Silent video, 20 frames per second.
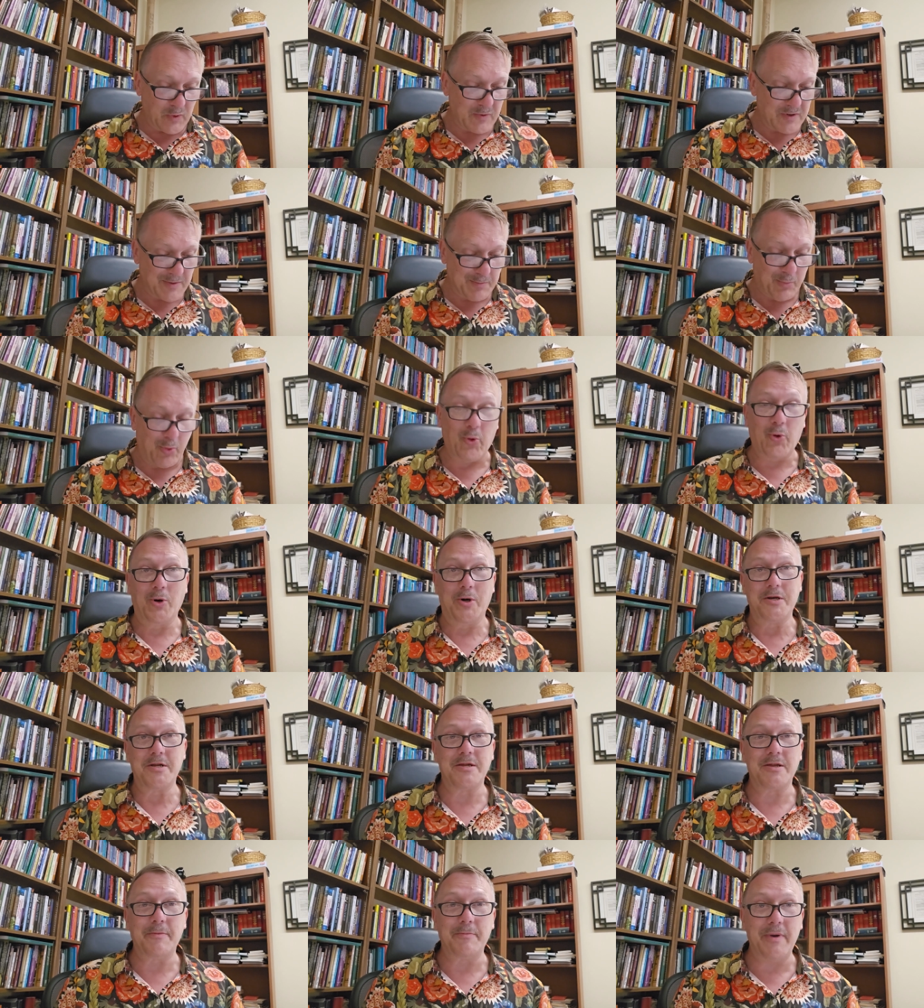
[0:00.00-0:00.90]
who was born
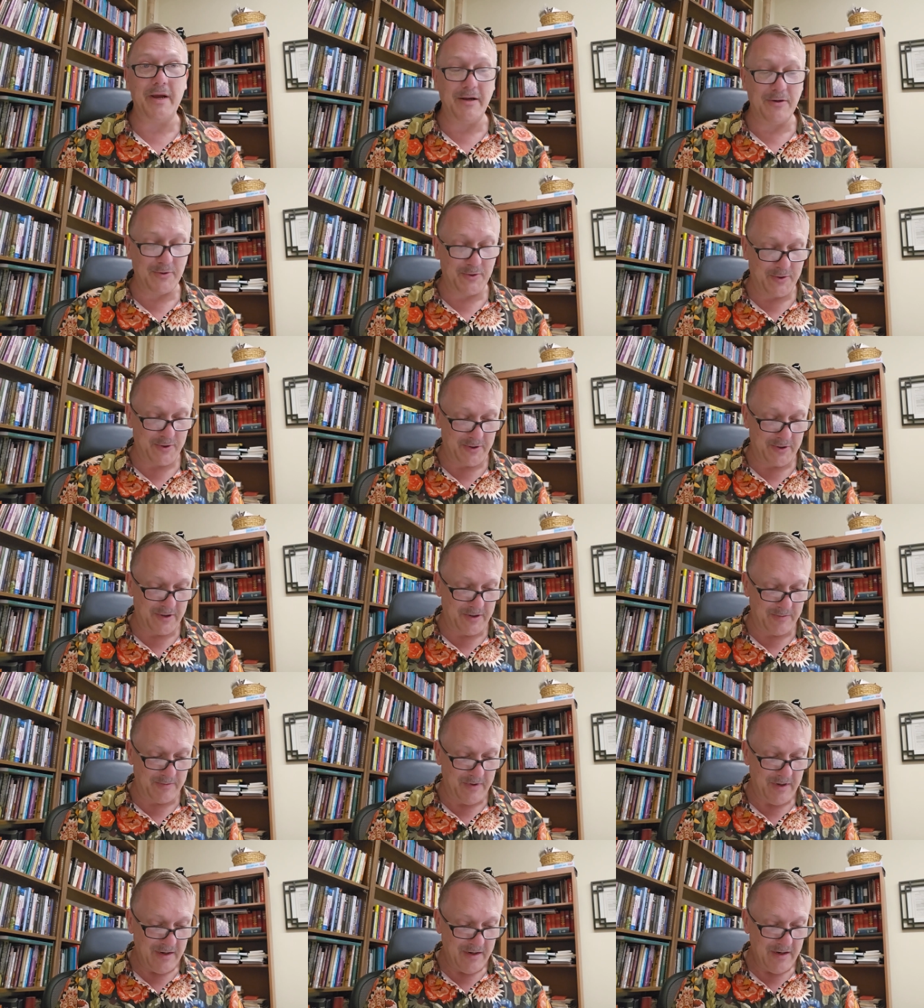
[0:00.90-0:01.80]
in the manger
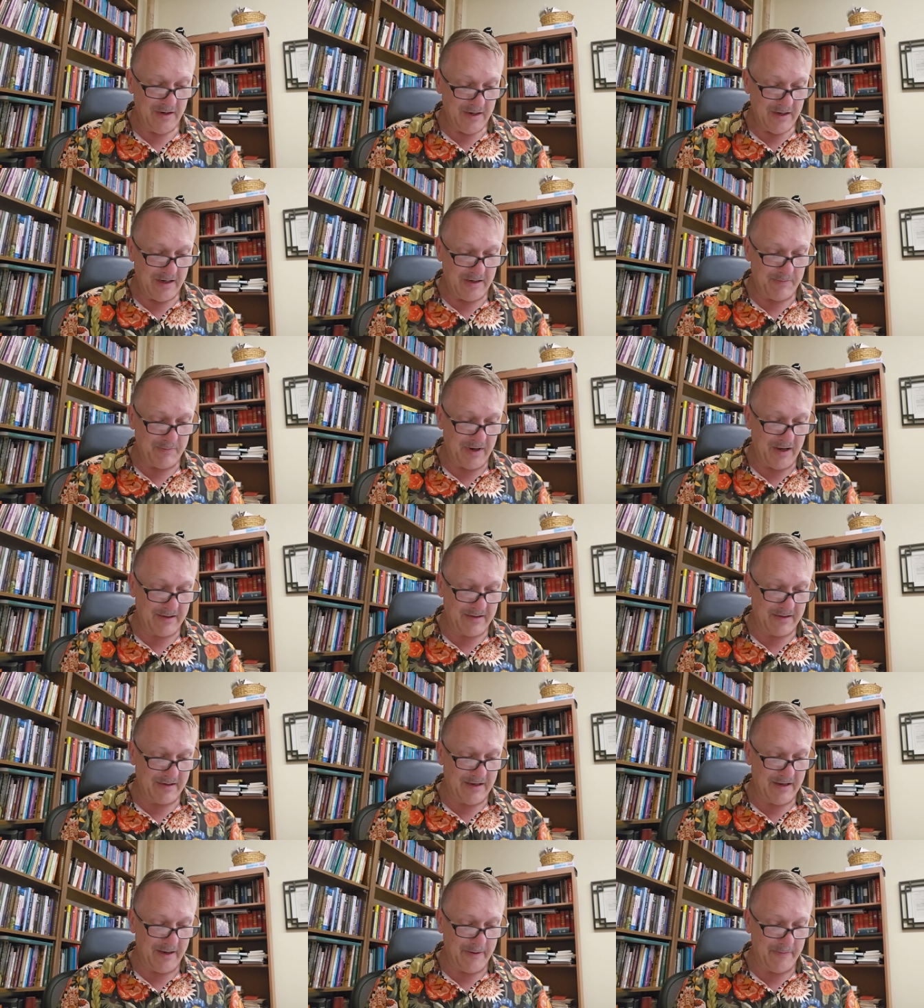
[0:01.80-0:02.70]
in, in
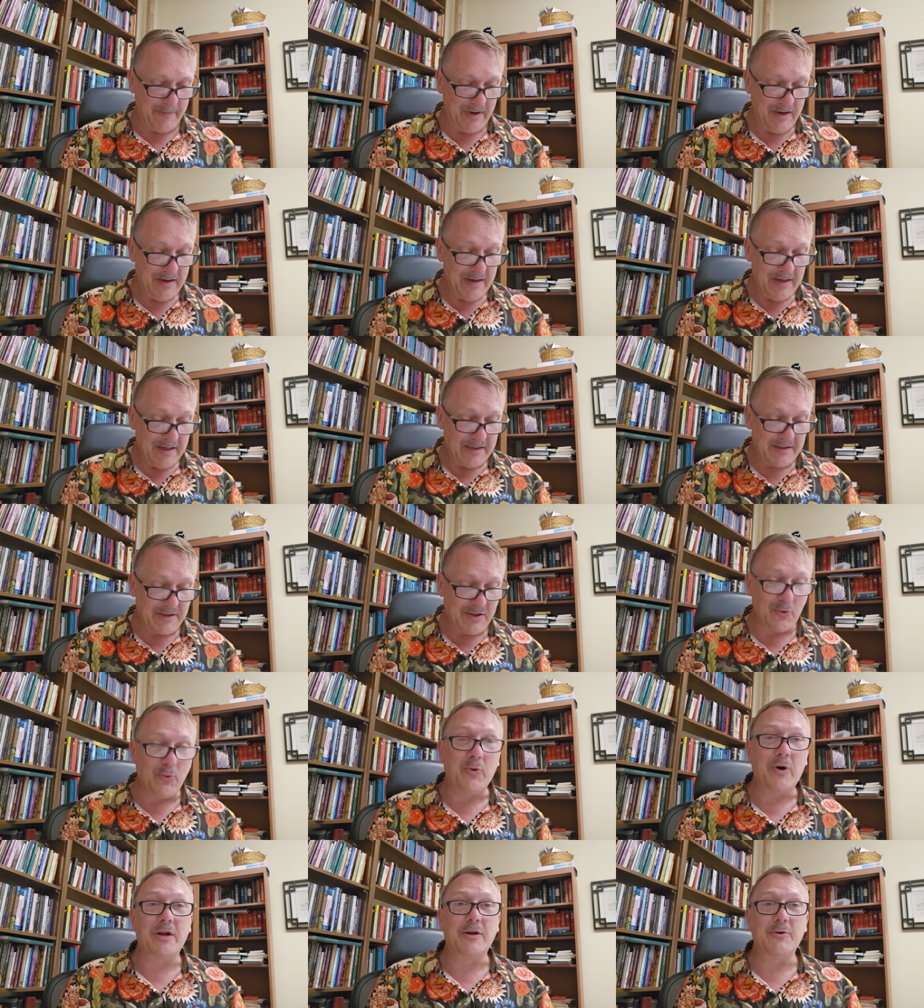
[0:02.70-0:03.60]
Bethlehem, is the
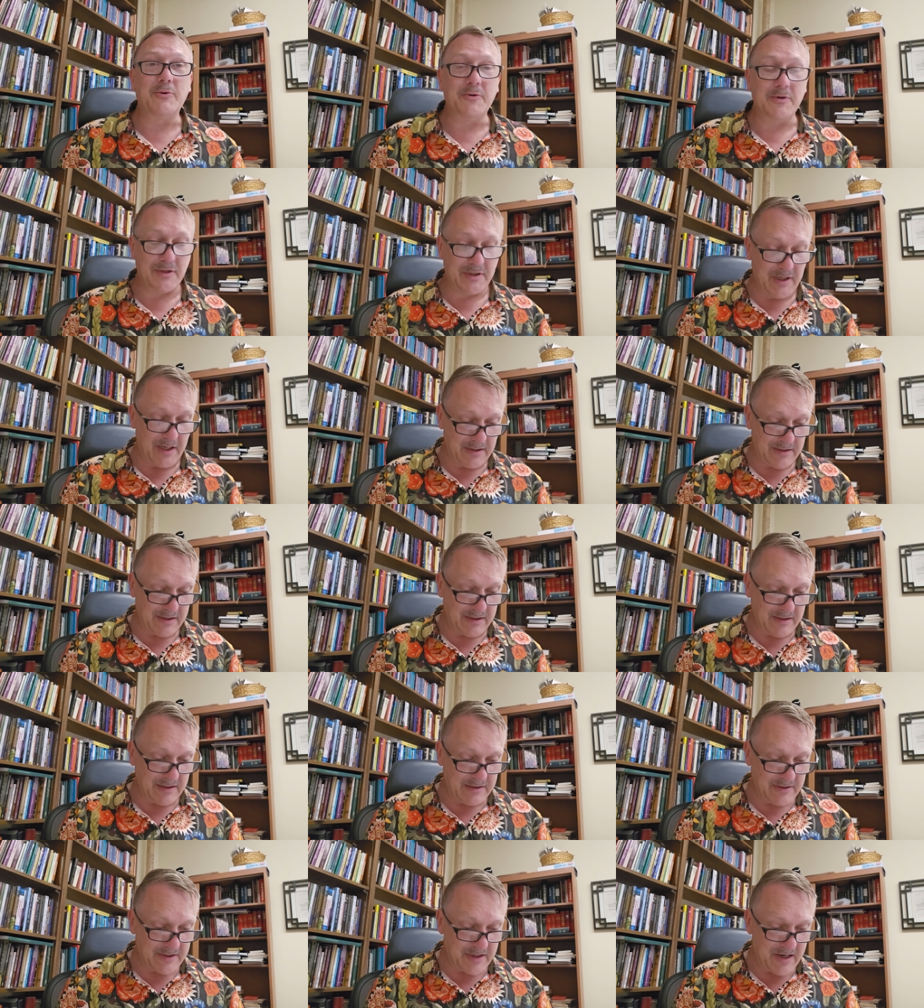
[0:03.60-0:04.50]
one who ascended
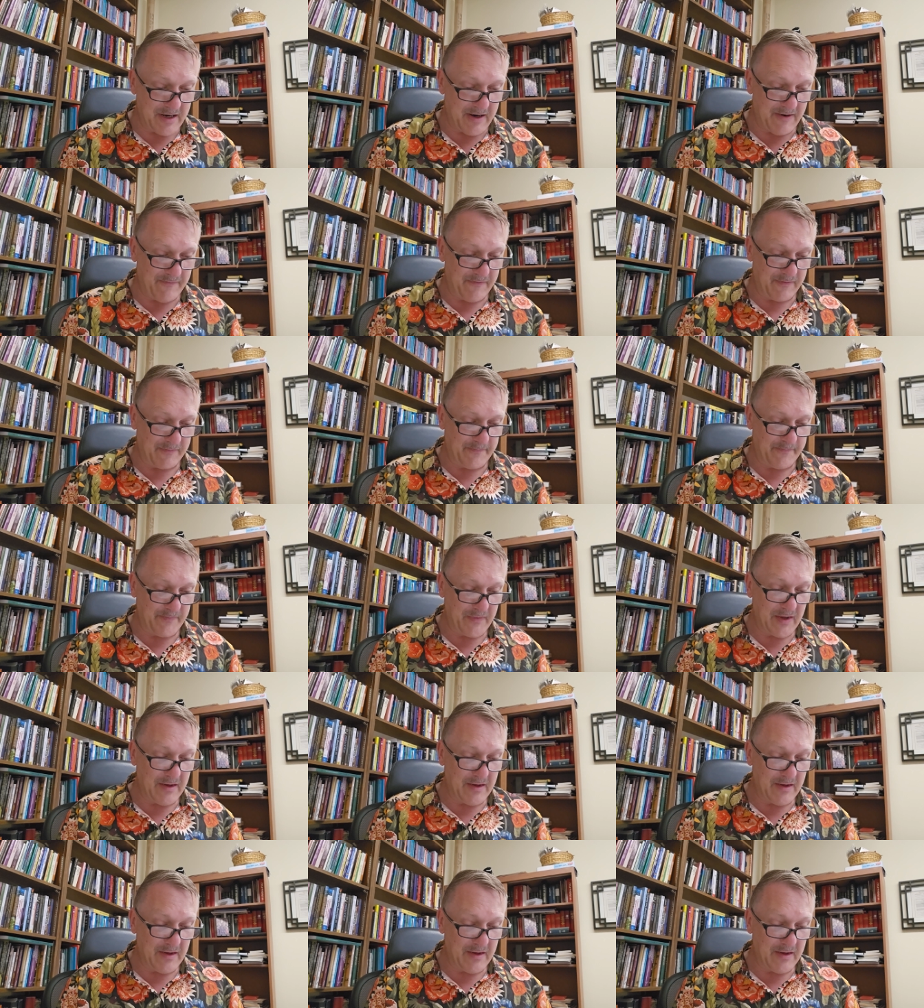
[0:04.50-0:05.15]
into heaven.